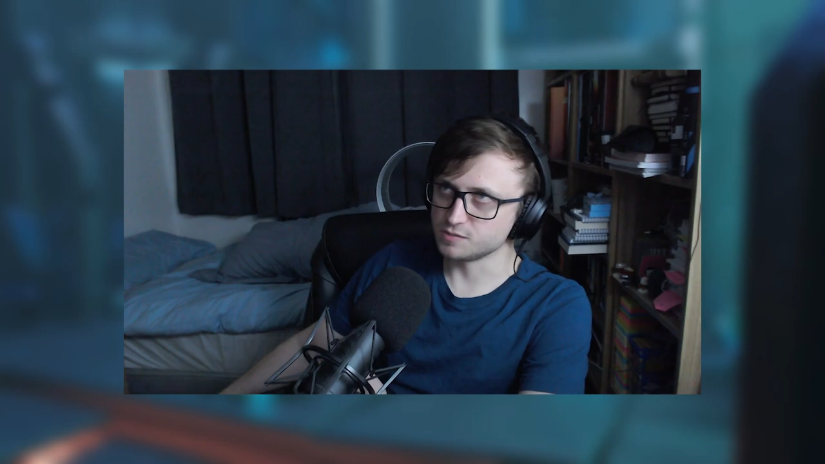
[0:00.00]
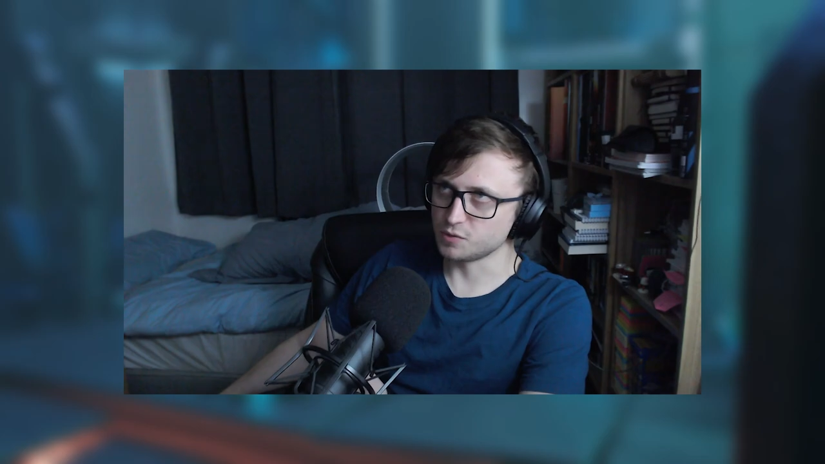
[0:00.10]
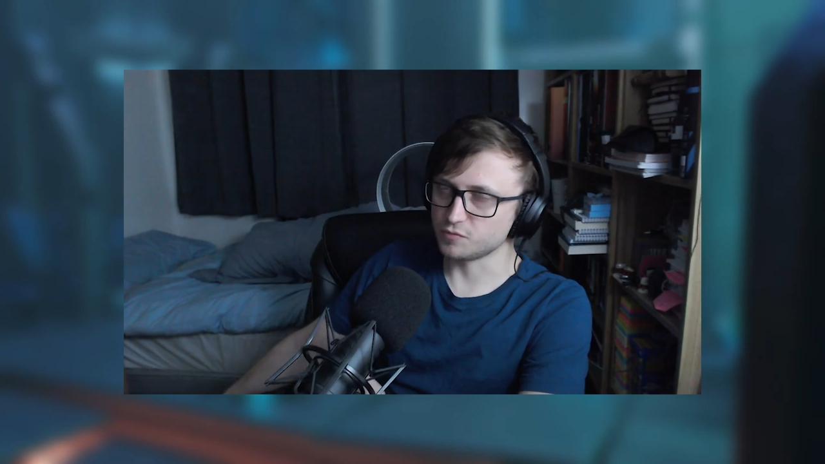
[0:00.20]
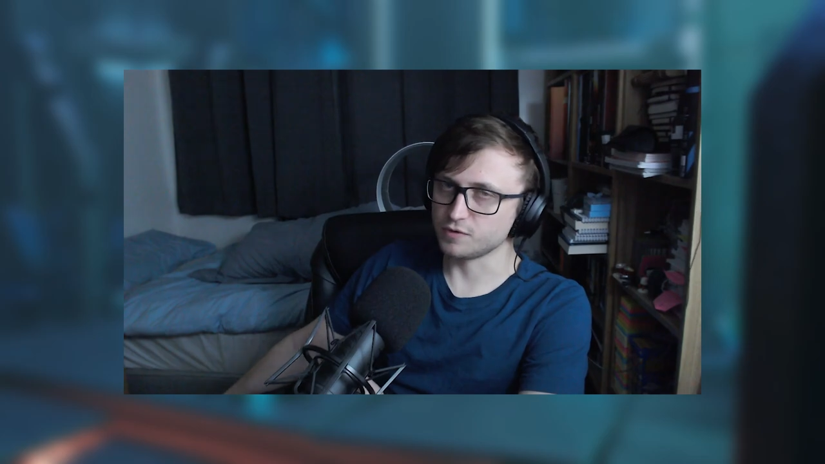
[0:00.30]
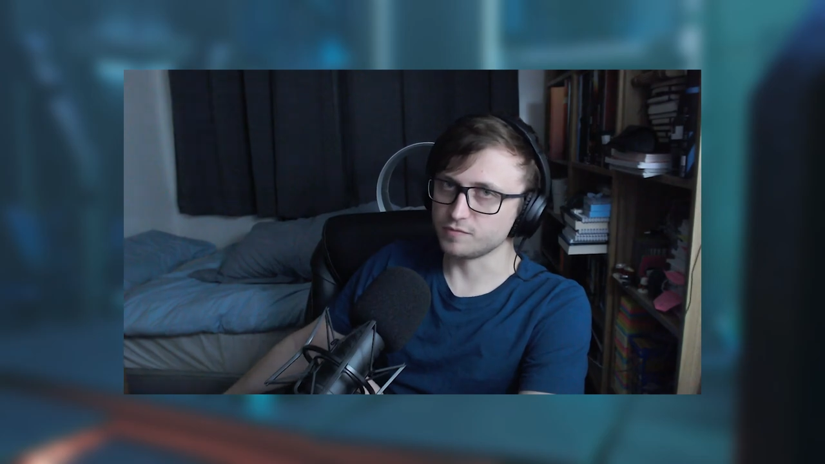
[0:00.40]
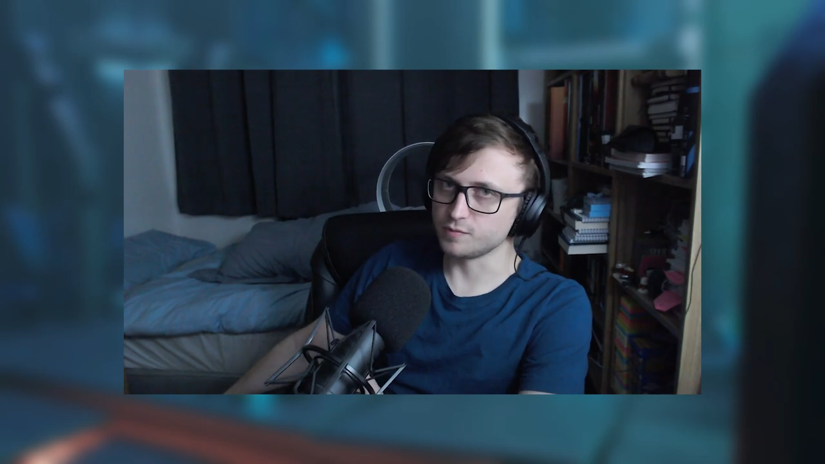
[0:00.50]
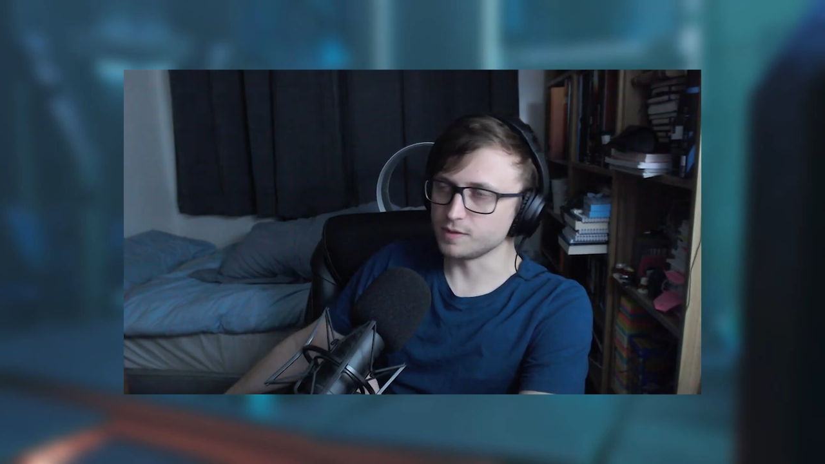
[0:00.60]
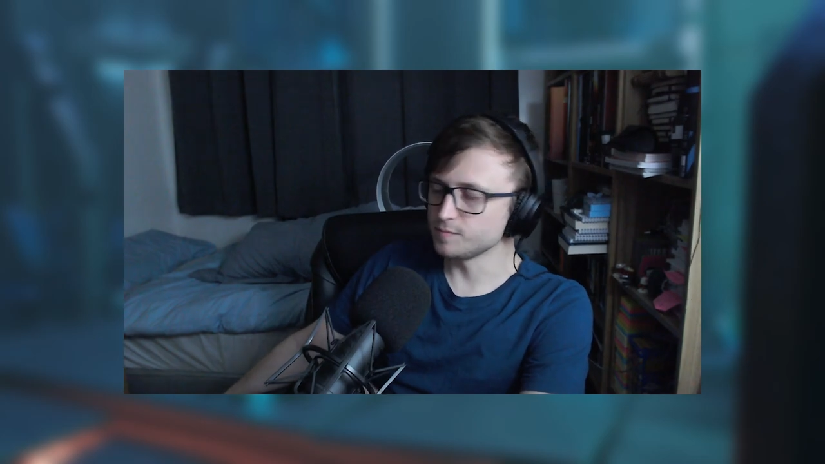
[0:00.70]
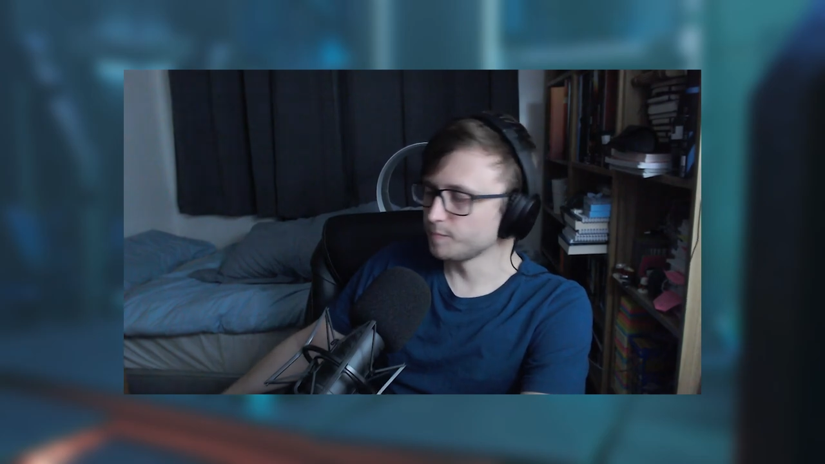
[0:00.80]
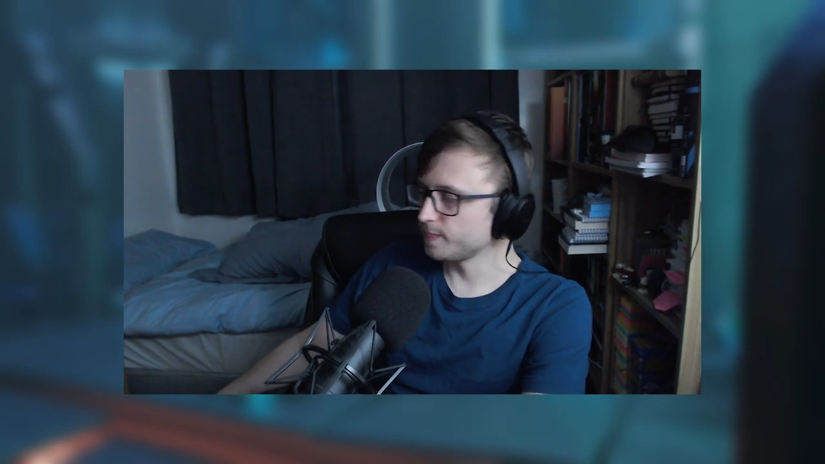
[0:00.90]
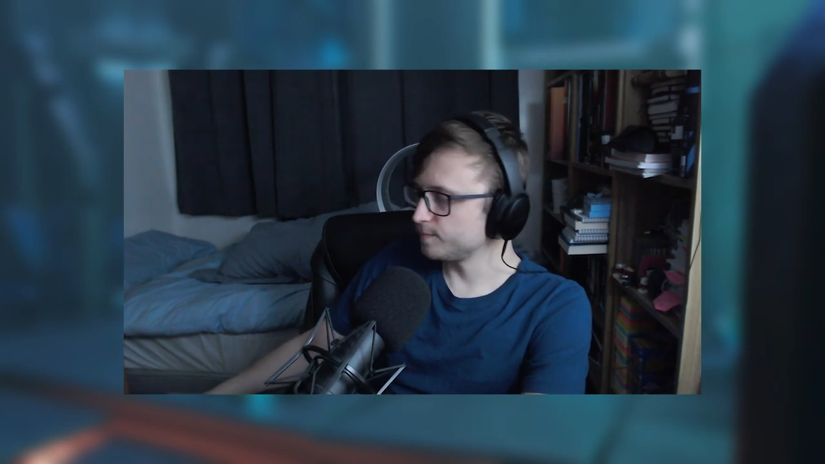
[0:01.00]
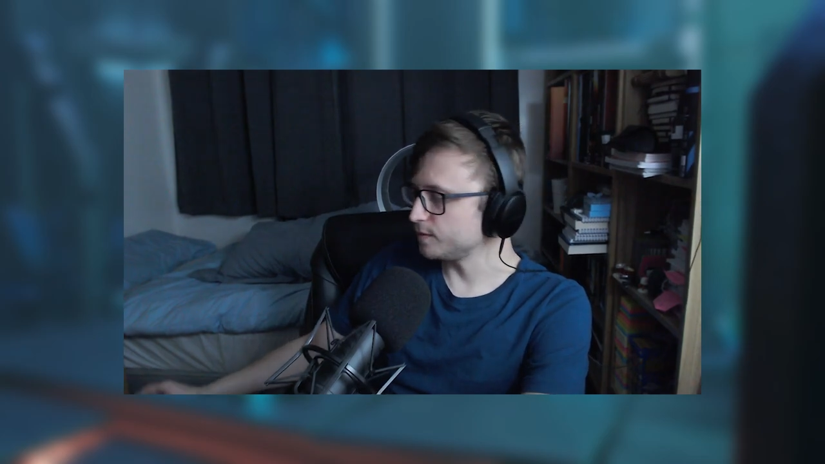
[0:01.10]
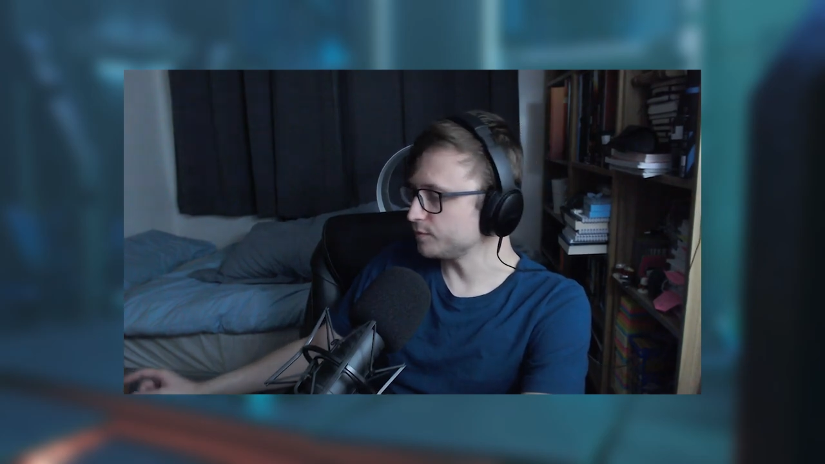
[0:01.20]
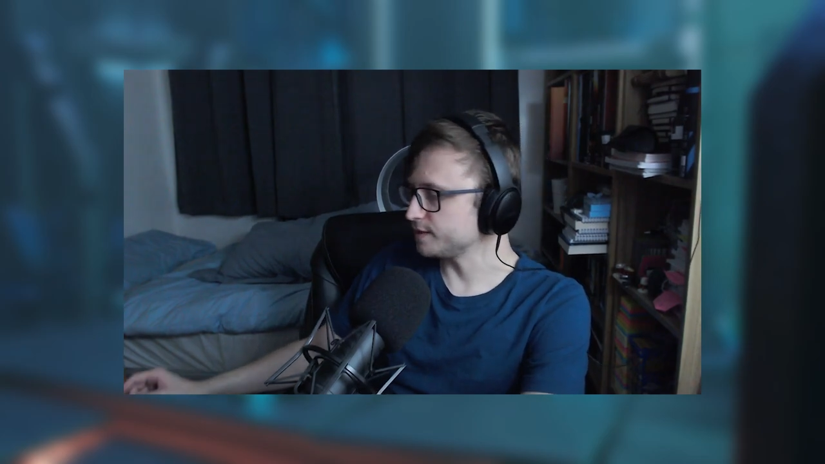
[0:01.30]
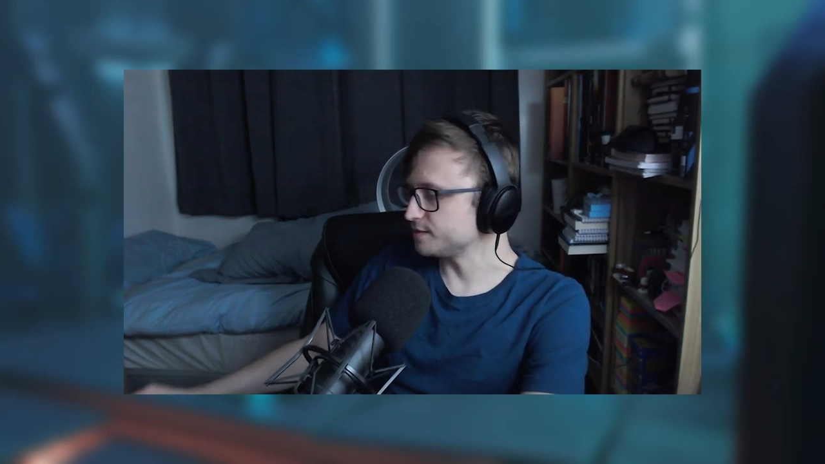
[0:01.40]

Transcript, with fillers: work for everyone, people get